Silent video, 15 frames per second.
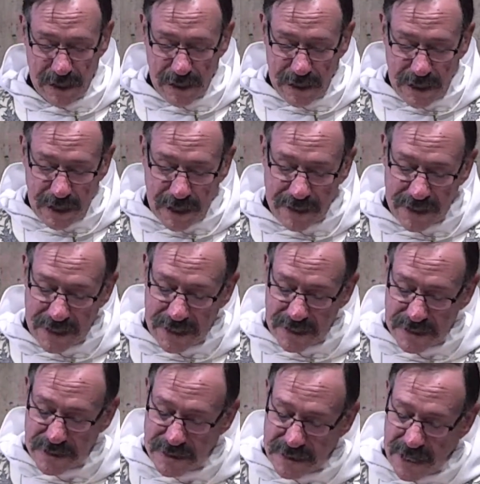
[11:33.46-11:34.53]
and that it
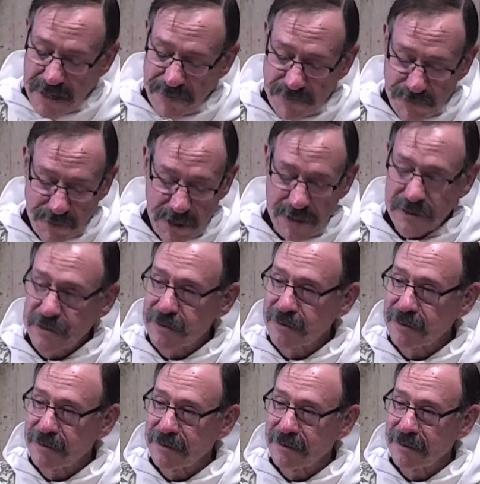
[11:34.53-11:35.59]
is safe for us
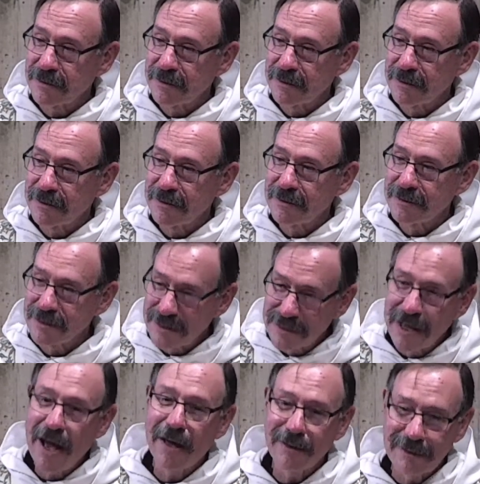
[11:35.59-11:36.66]
to
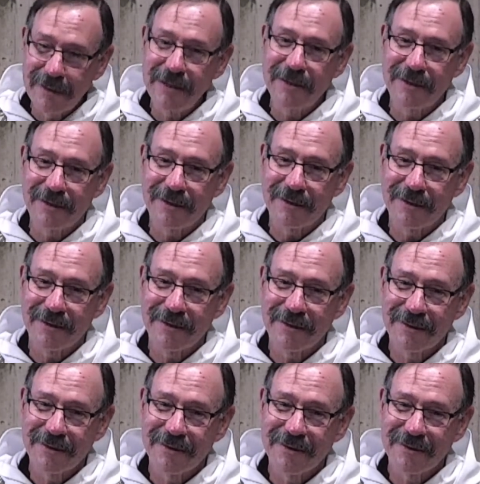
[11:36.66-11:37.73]
not lean
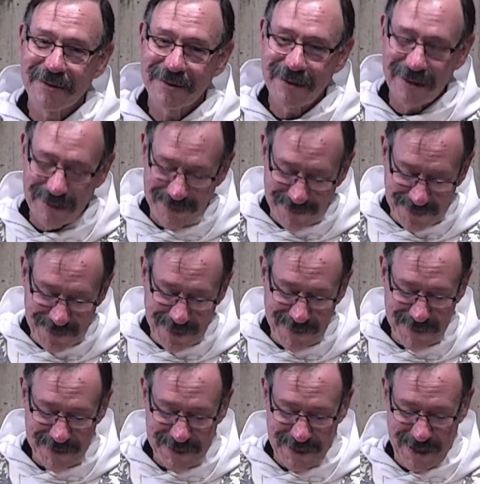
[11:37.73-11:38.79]
on our own
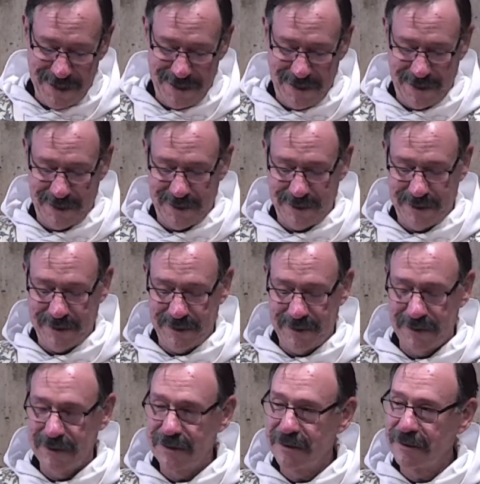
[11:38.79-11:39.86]
understanding,
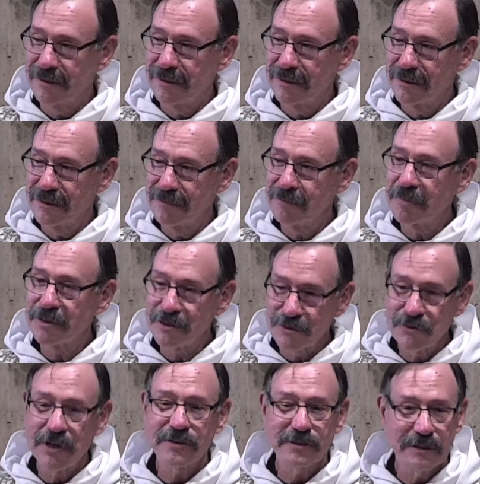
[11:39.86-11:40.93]
but to
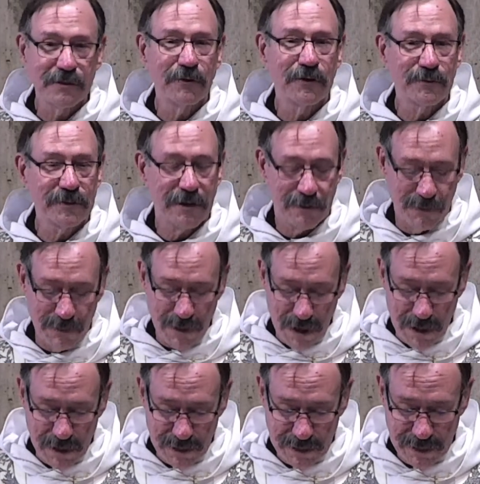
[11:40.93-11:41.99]
trust the Lord with our whole heart.